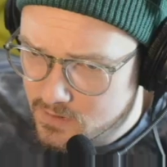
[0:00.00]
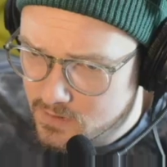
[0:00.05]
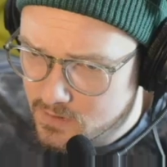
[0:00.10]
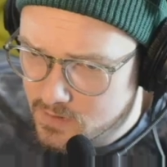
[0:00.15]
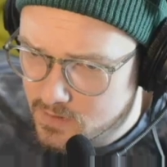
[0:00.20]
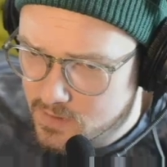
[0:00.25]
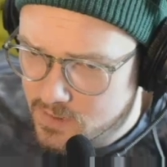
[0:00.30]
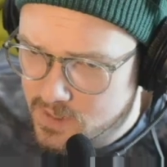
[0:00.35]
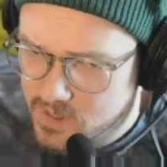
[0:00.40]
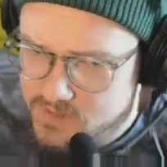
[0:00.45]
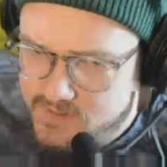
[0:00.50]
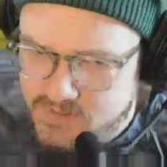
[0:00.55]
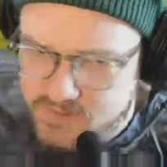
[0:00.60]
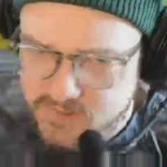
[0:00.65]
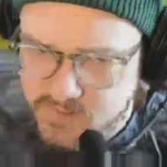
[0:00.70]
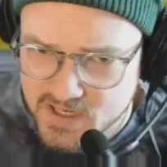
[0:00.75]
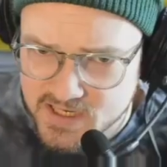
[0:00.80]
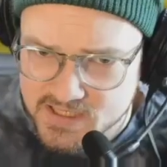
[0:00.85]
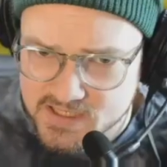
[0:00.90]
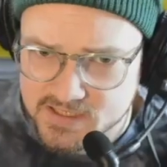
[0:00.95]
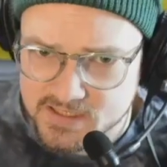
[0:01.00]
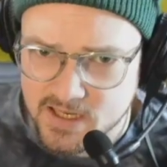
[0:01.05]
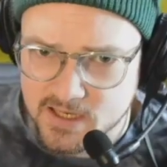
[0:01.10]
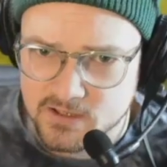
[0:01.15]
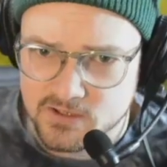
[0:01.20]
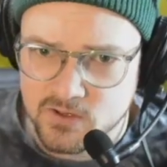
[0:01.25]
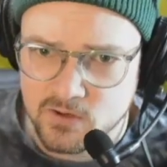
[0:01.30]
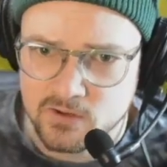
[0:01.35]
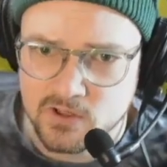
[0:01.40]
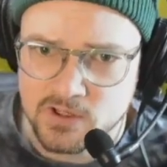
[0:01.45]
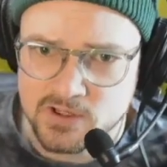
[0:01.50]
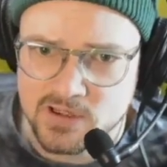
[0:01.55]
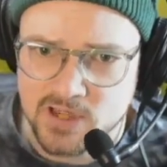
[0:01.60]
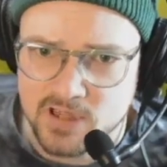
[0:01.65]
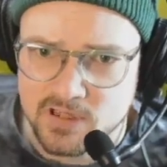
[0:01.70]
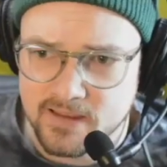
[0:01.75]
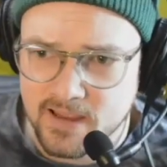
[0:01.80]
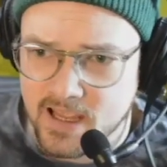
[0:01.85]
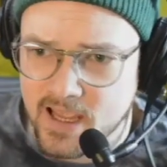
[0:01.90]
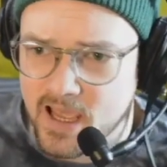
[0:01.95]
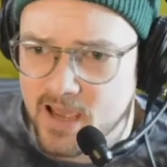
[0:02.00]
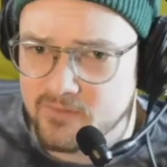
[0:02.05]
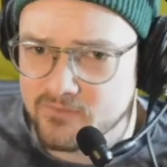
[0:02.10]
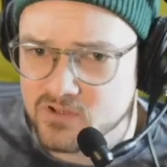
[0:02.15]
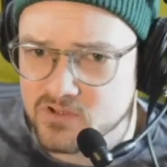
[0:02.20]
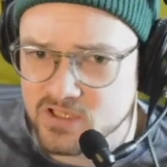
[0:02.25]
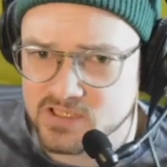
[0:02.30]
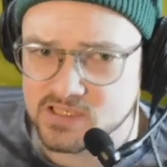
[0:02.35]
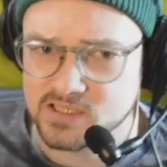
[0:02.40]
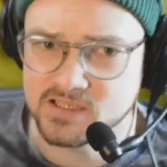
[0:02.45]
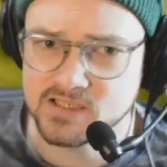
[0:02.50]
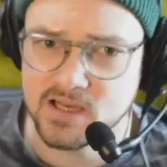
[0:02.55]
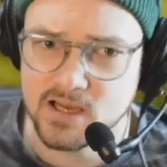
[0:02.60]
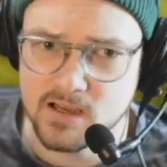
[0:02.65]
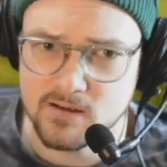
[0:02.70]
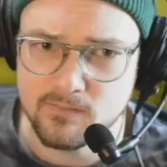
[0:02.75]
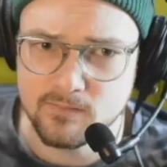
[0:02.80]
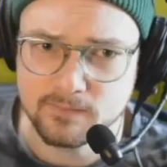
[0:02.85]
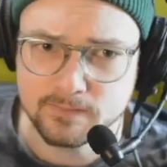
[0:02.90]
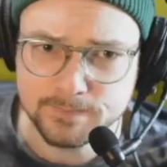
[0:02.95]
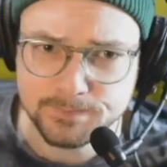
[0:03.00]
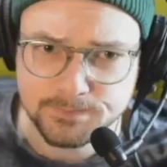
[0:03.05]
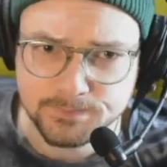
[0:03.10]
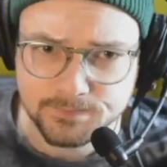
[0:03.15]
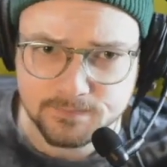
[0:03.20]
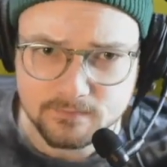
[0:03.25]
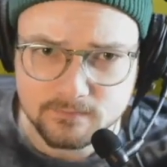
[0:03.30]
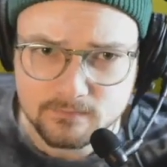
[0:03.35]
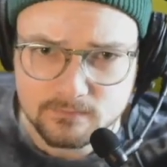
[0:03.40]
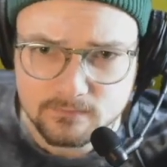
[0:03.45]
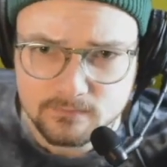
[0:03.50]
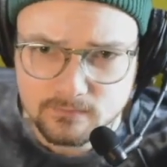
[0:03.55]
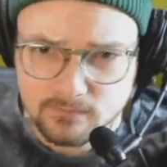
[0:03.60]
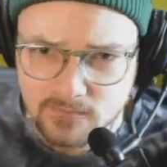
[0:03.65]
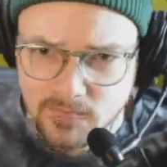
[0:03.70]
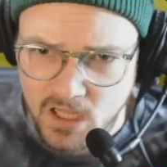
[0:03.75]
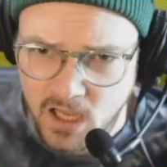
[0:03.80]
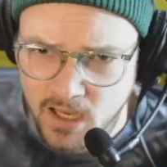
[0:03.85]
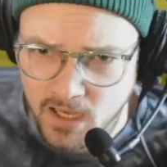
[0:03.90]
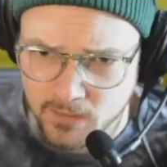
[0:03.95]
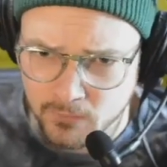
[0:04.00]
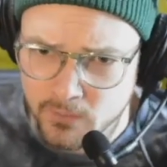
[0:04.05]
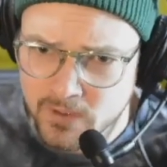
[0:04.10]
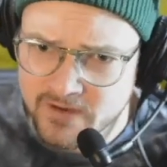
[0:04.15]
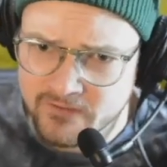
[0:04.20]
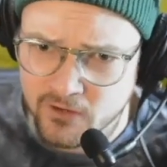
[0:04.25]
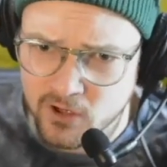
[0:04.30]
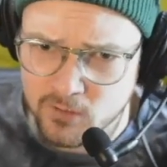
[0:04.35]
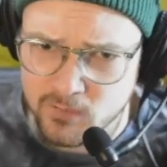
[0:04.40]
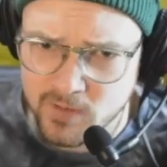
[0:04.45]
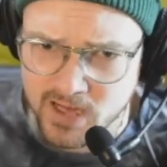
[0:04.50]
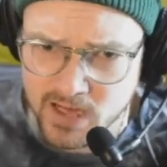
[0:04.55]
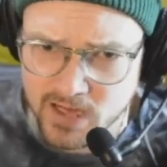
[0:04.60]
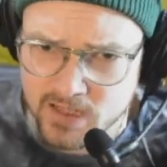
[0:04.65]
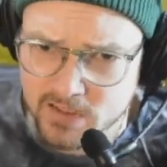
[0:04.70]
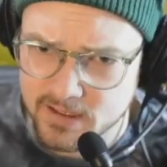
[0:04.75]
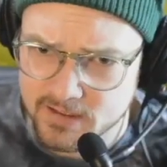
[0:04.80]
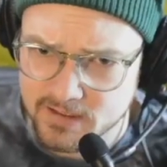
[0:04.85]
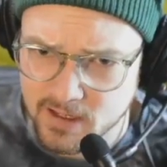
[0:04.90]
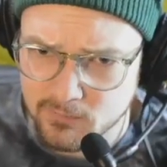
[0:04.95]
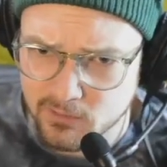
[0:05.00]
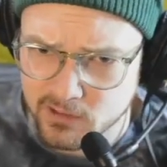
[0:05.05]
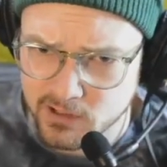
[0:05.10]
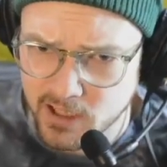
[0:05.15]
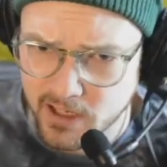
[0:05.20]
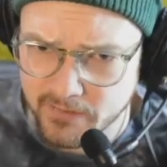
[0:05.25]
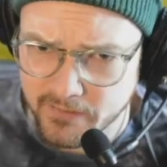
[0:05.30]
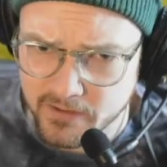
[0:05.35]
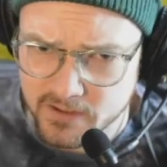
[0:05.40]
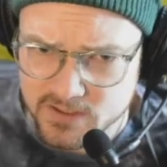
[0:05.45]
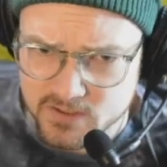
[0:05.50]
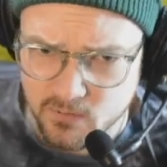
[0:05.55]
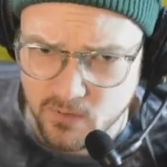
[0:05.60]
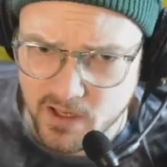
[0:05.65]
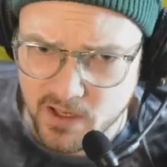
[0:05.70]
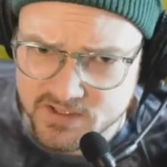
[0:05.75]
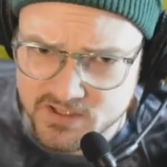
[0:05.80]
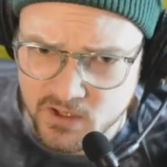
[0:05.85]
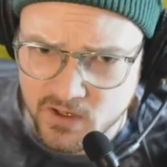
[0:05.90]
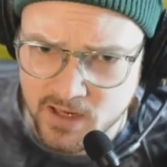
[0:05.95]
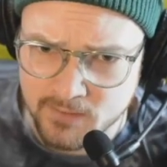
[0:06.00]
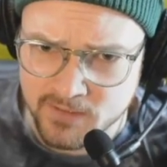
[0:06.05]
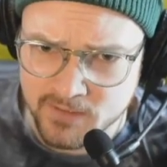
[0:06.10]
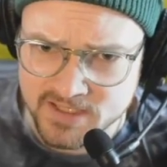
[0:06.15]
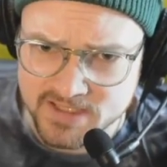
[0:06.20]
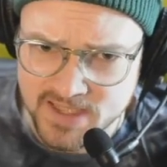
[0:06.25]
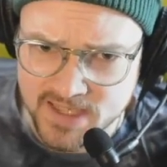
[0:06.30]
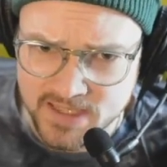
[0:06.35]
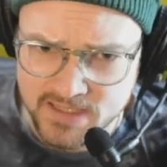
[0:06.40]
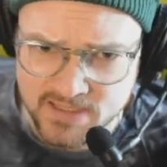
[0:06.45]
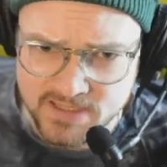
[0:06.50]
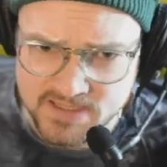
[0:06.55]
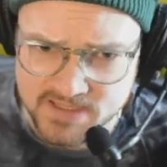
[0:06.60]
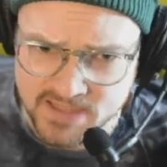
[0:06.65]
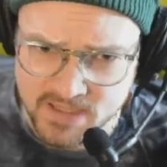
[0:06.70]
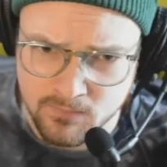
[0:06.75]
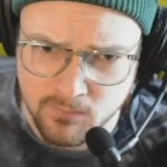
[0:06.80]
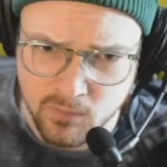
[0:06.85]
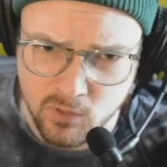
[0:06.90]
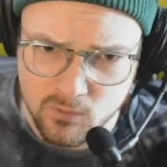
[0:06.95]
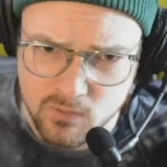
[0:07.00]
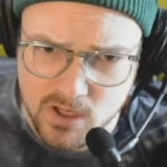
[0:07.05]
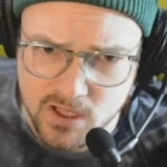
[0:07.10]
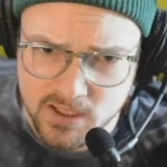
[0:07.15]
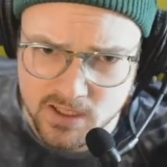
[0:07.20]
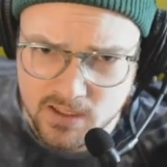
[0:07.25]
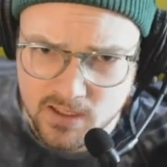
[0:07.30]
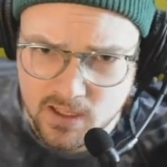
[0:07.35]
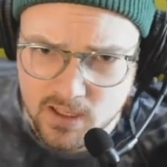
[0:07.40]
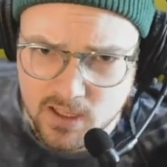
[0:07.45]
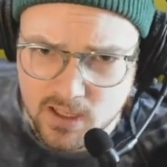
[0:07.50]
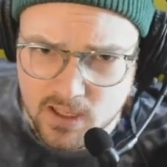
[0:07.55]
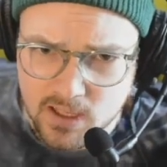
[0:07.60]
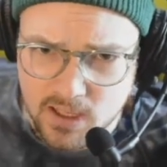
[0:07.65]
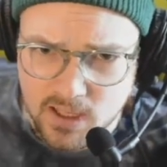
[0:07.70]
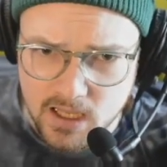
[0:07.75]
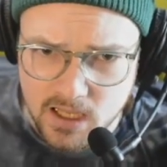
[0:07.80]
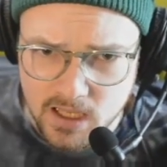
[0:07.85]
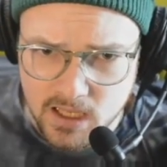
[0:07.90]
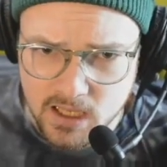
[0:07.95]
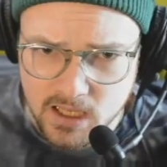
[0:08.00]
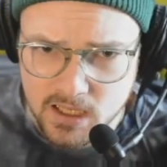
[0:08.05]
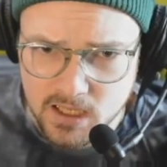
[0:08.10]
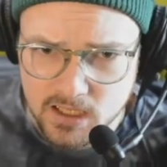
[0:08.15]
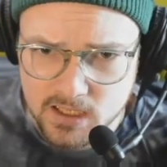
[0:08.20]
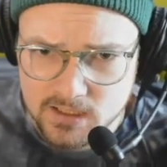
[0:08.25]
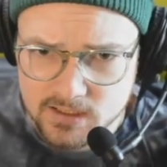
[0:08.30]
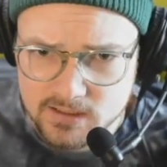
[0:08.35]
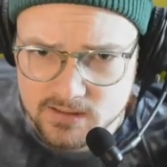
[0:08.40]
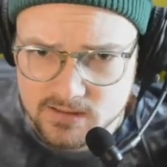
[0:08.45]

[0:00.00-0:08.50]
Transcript: has a space designer. So it looks like they have just some reverb and a doubler on there as well. So I'm going to take the simple one, and